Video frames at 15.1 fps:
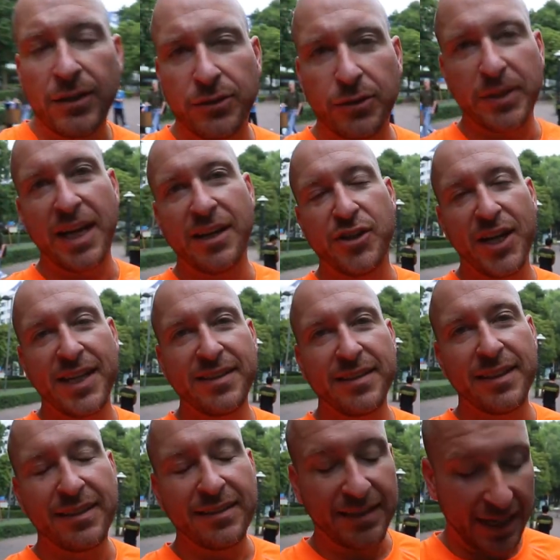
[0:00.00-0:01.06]
So yeah,
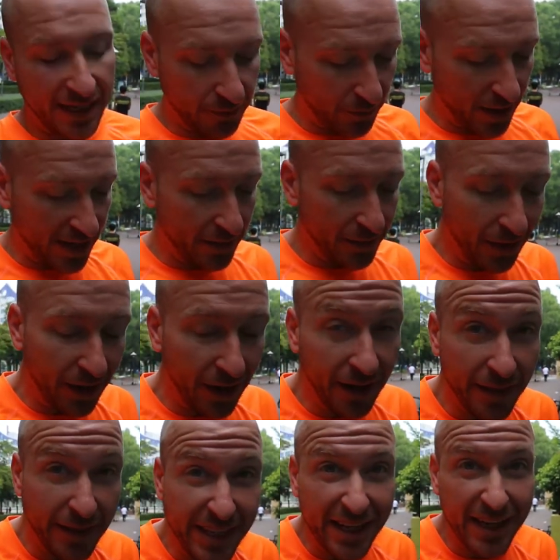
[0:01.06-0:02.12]
Jason is getting ready
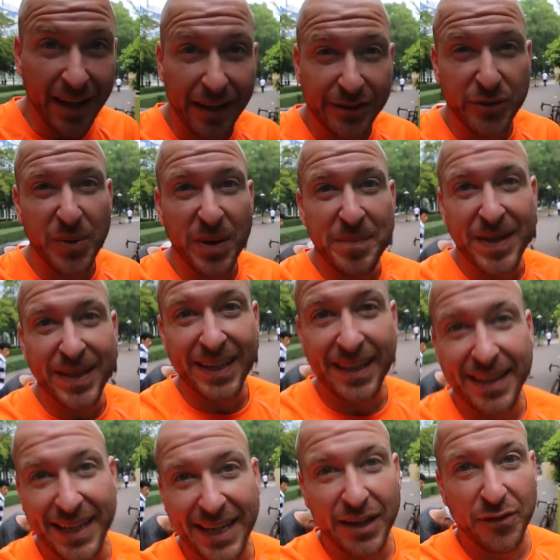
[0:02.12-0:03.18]
uh, the equipment
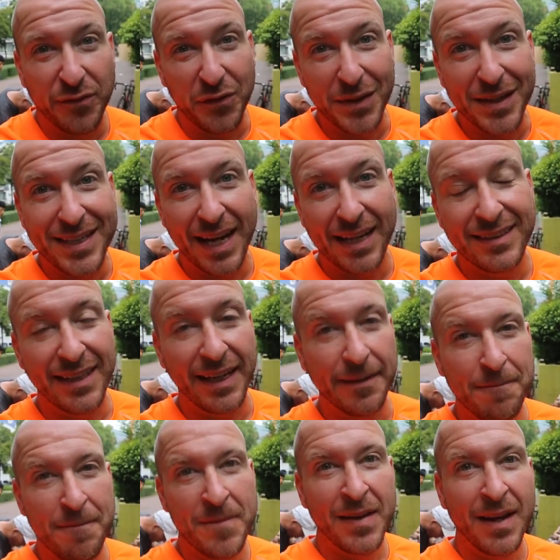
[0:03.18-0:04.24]
and the gear for the
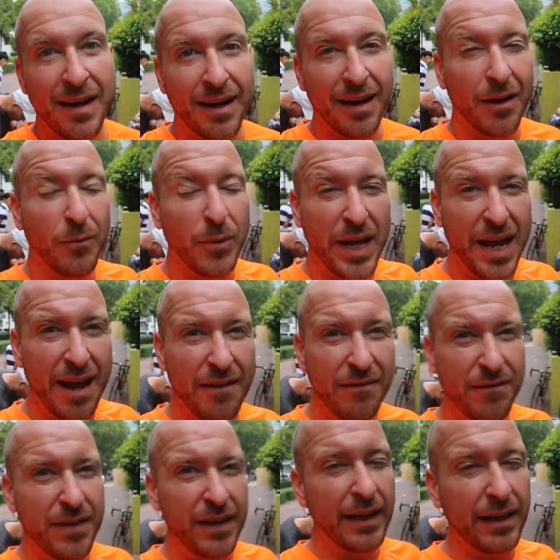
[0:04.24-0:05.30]
testing. Uh, we
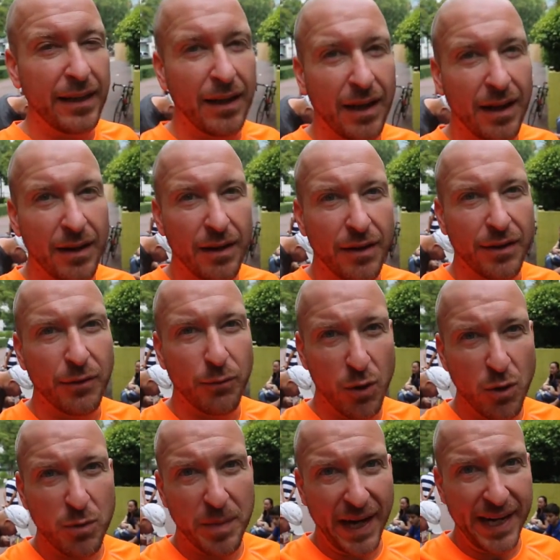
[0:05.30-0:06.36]
have the, uh, the
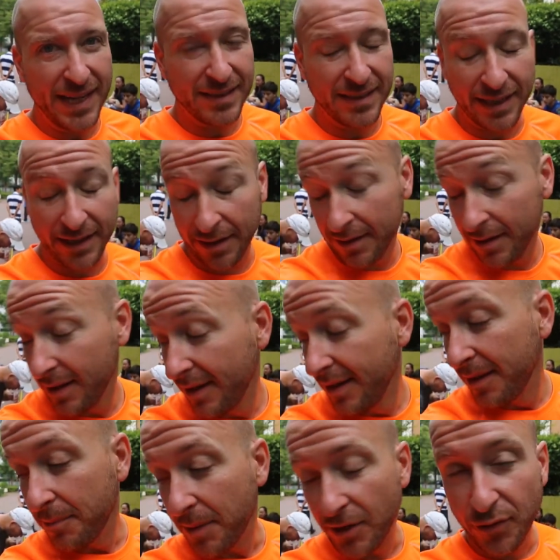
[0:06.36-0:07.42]
road bike is here.
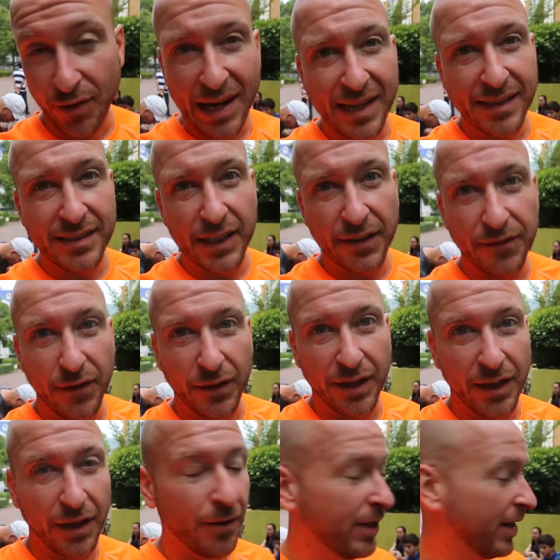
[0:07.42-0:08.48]
My trike is here
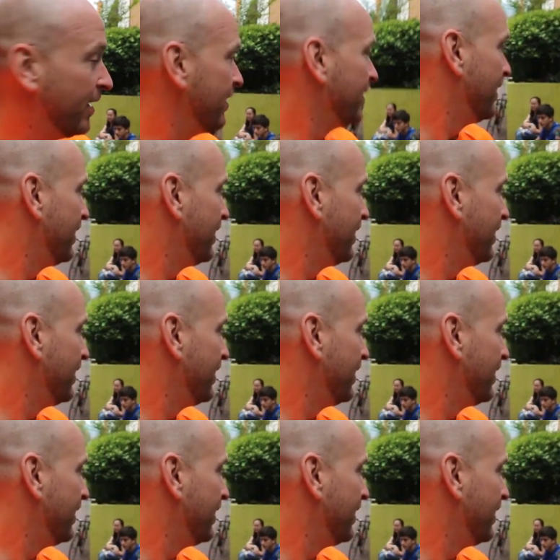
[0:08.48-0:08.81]
fully loaded.